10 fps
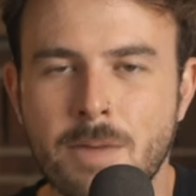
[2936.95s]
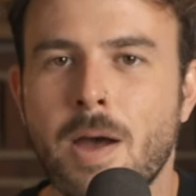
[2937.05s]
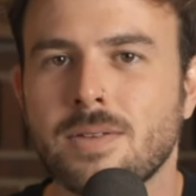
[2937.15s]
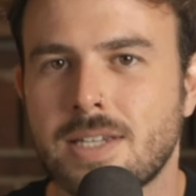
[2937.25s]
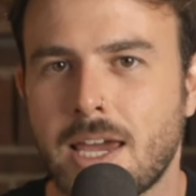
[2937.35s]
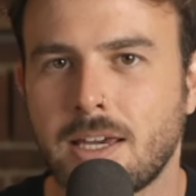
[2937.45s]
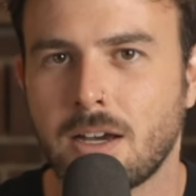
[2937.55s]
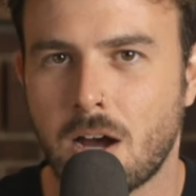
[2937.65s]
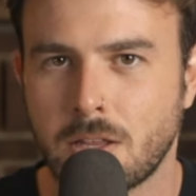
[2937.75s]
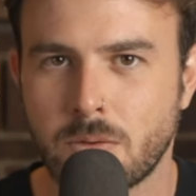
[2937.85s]
about
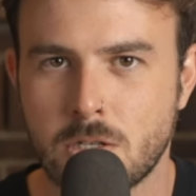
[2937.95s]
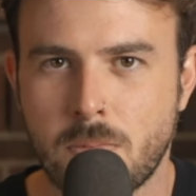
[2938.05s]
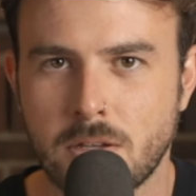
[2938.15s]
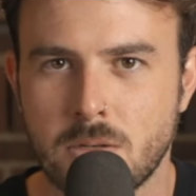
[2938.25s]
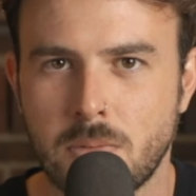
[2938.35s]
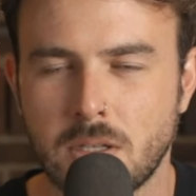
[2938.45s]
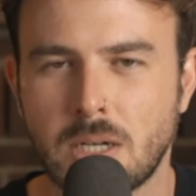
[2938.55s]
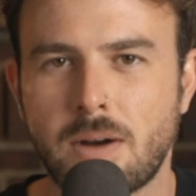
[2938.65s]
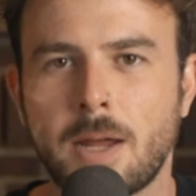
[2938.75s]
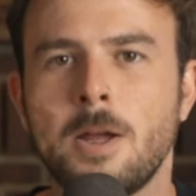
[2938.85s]
taking on the
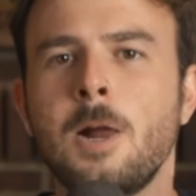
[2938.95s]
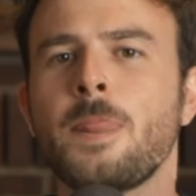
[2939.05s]
responsibility, right?